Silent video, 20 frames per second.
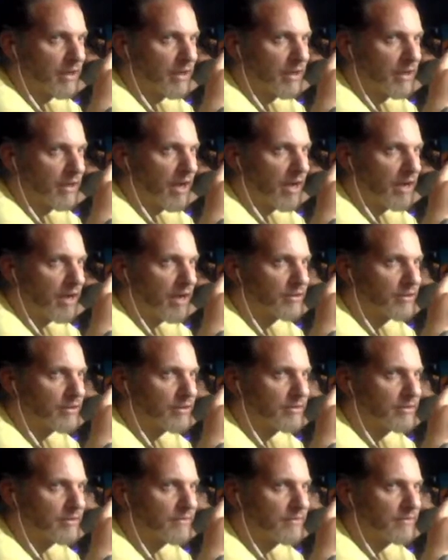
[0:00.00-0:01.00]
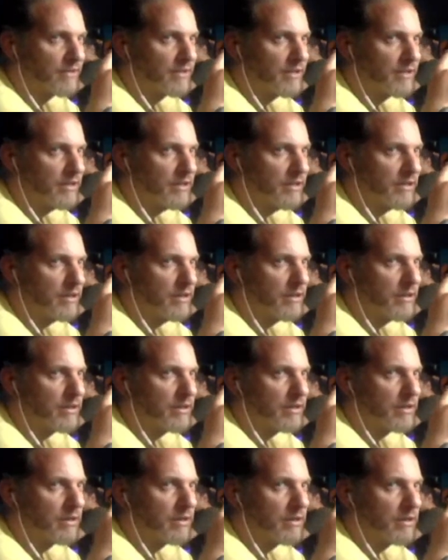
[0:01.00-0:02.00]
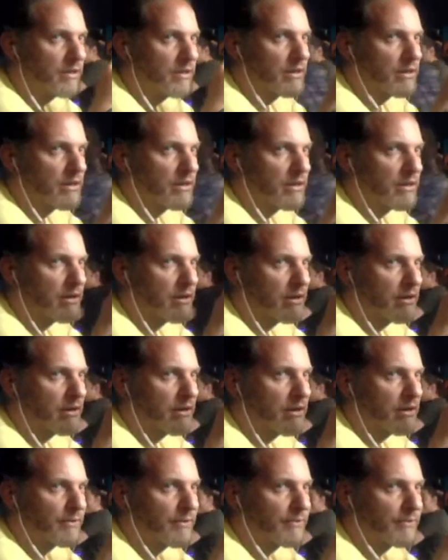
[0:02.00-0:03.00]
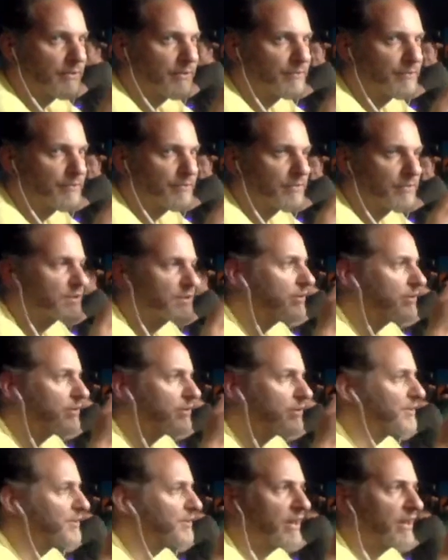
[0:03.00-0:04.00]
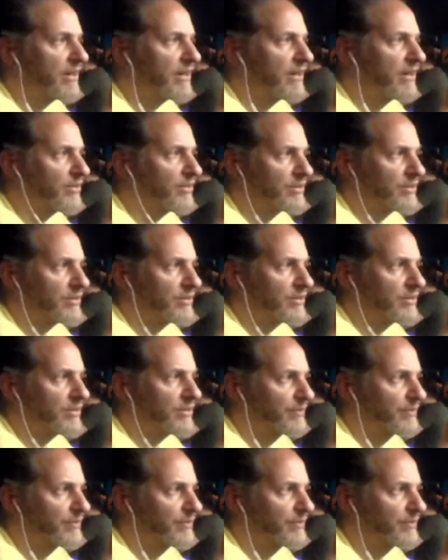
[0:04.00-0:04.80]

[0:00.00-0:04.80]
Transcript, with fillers: how could we um, resolve this paradox?